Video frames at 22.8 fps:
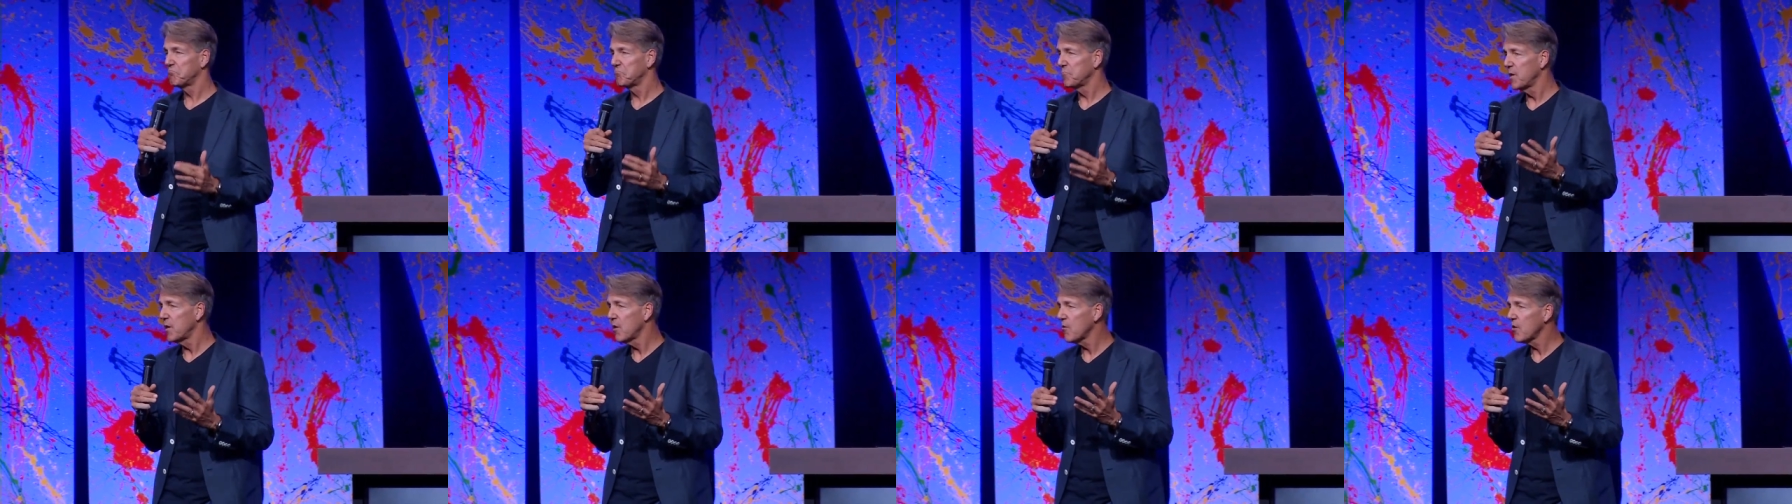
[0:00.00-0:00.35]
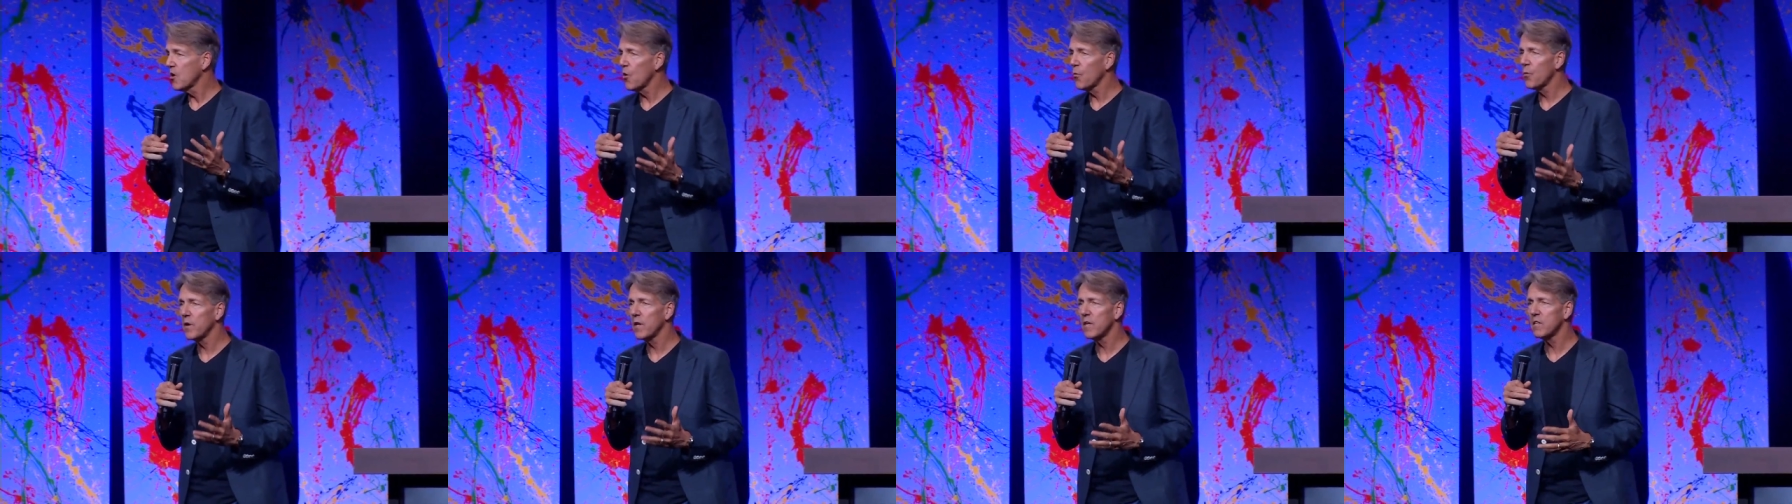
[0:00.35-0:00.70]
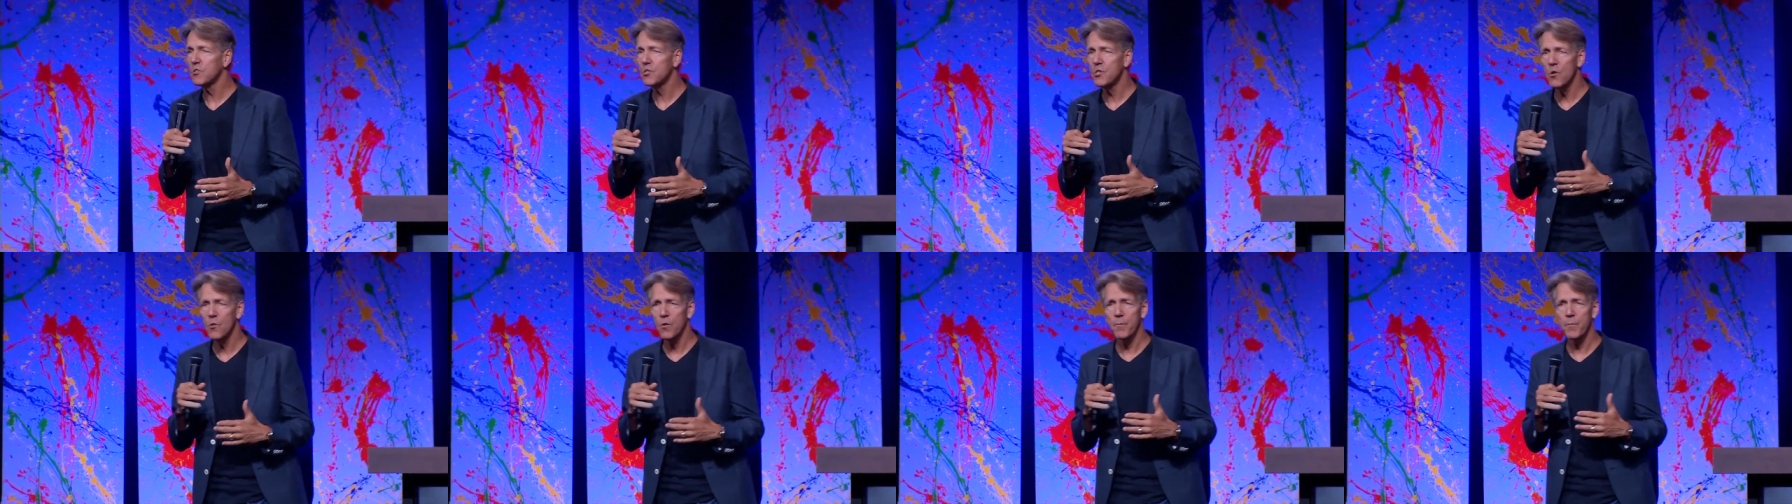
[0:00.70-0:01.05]
We don't know what
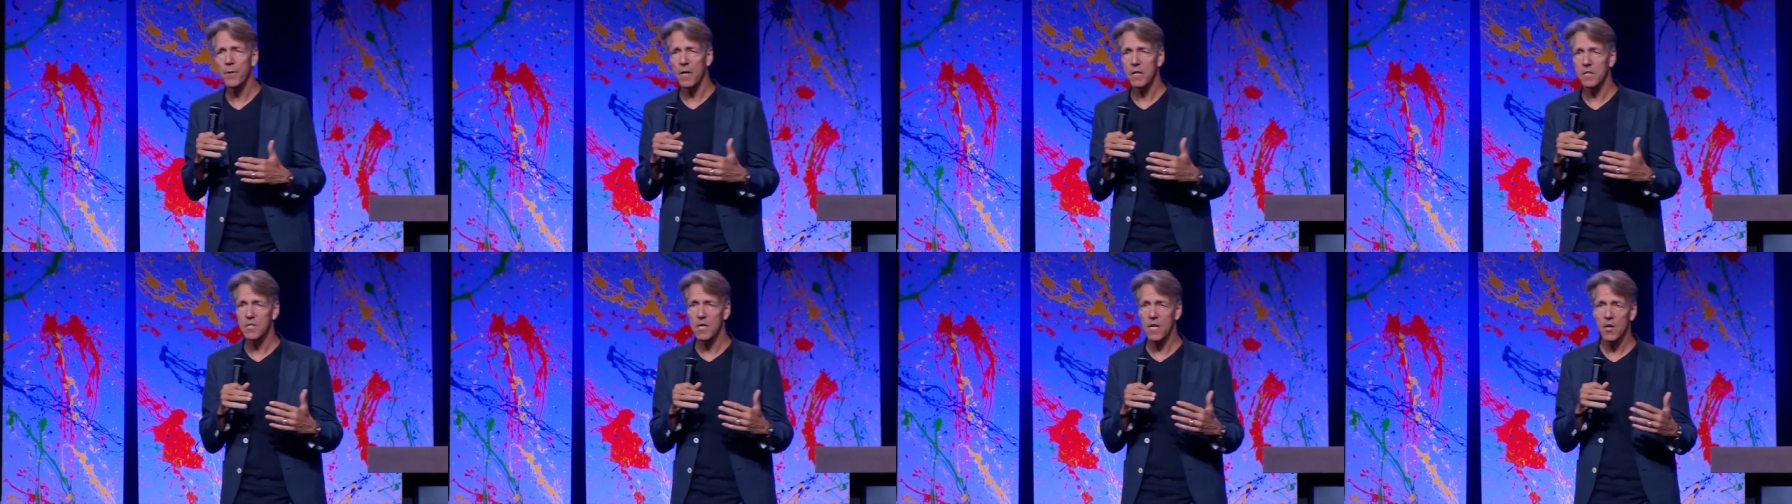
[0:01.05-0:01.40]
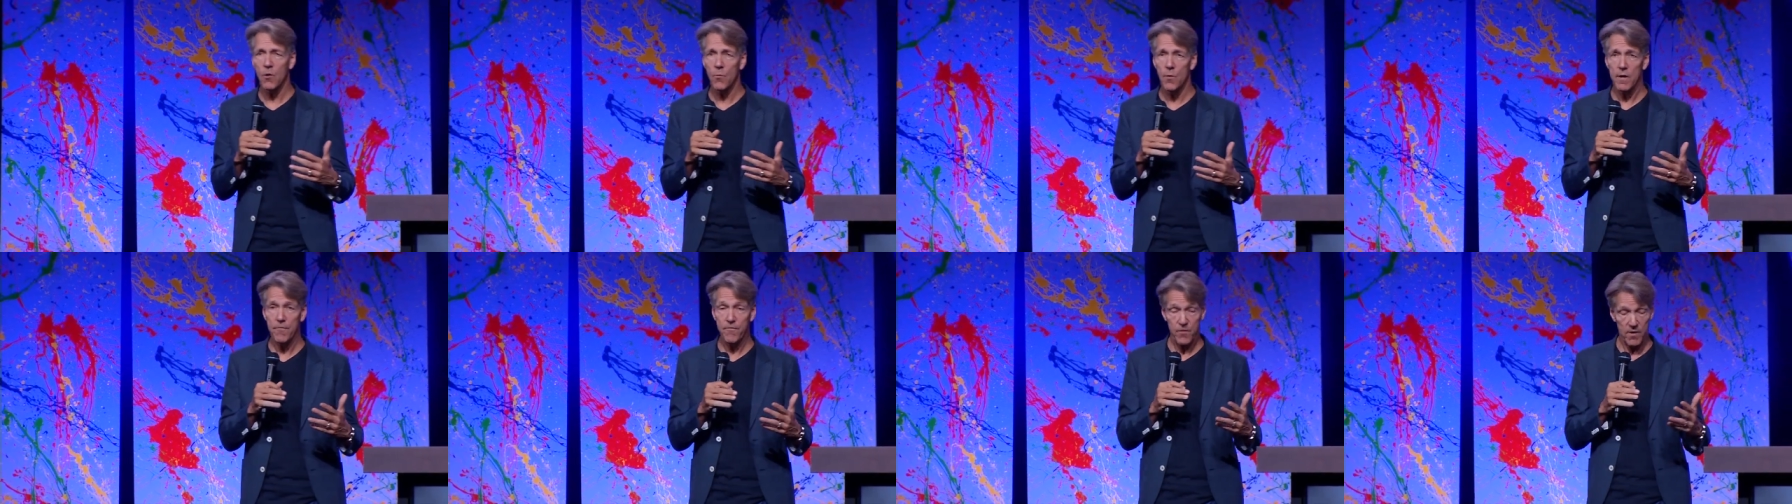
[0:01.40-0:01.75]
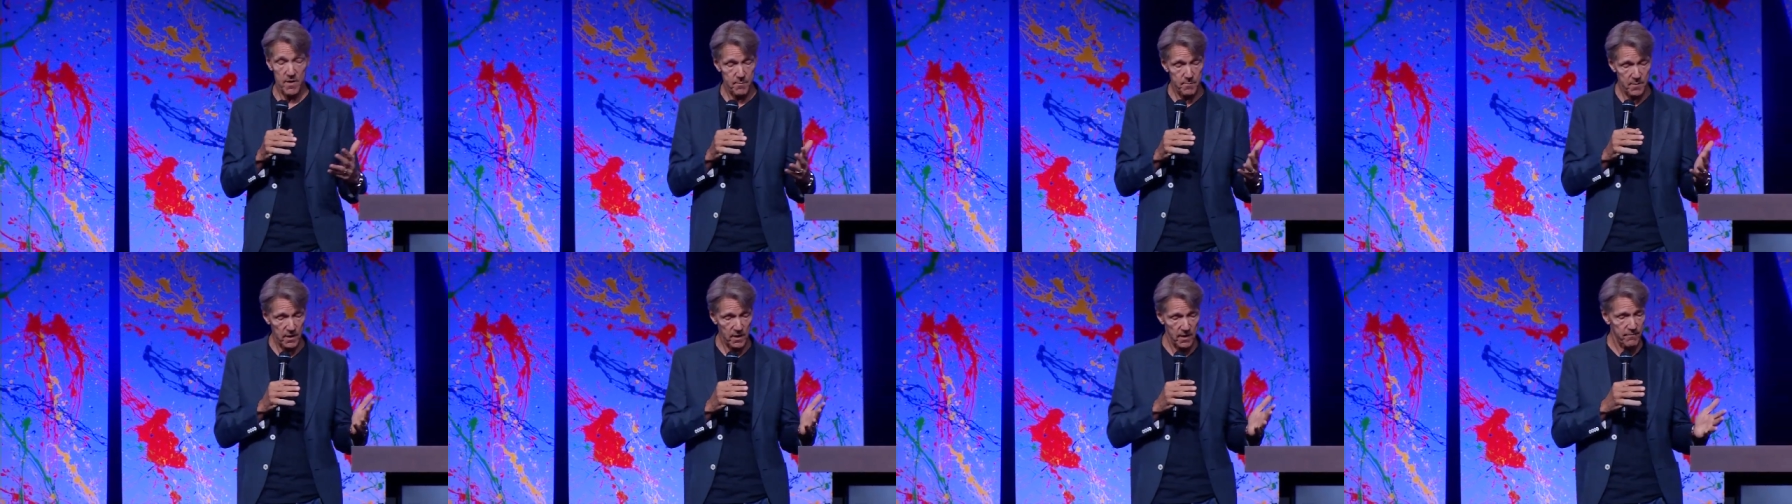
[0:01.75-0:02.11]
he's doing, but I'll tell you what, for
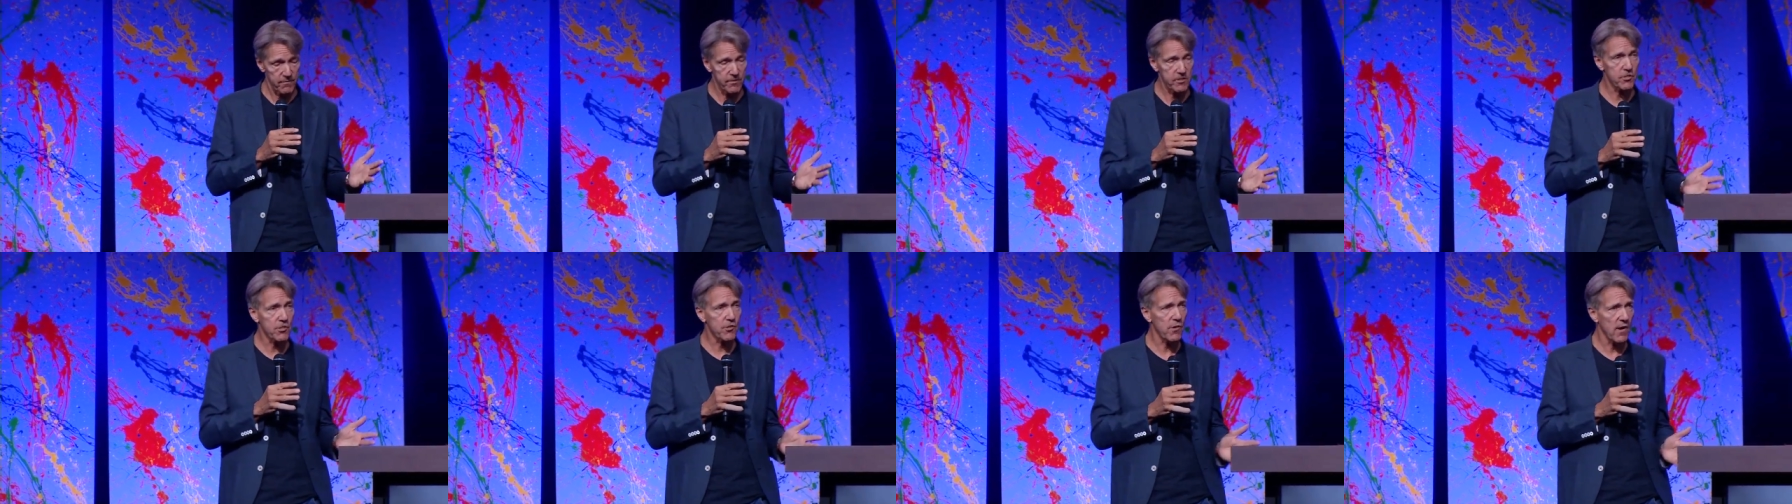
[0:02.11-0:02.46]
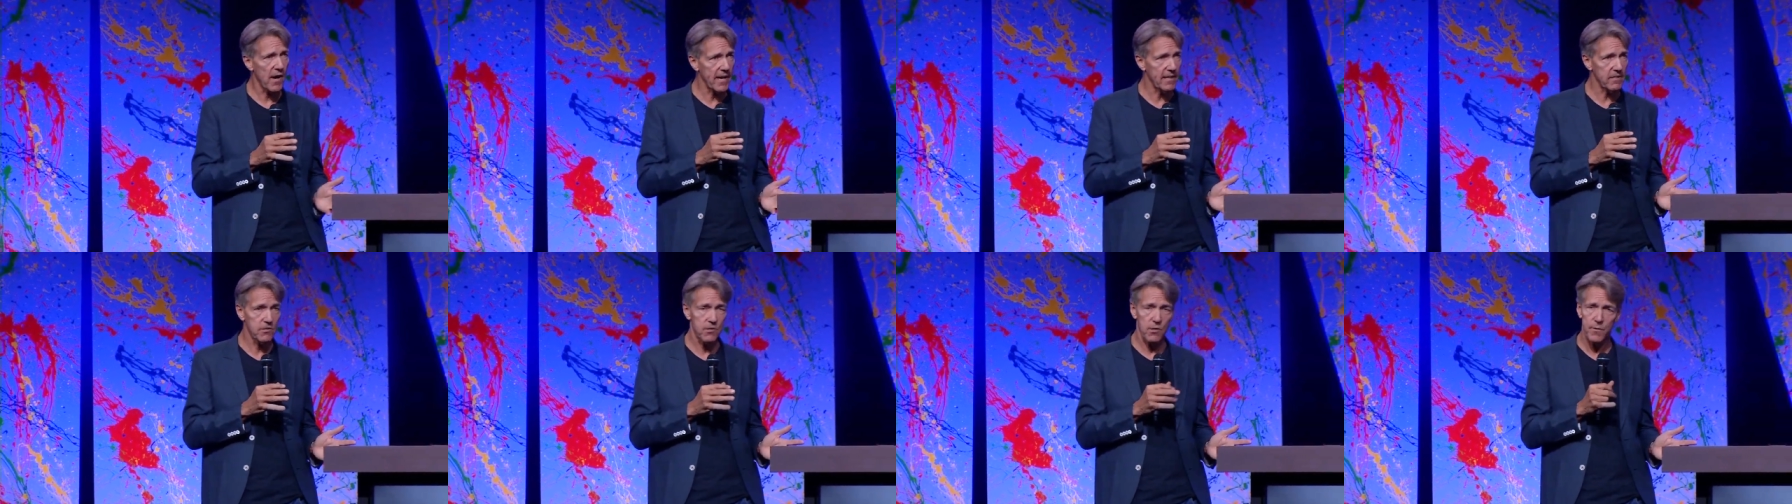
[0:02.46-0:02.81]
him to live as Christ,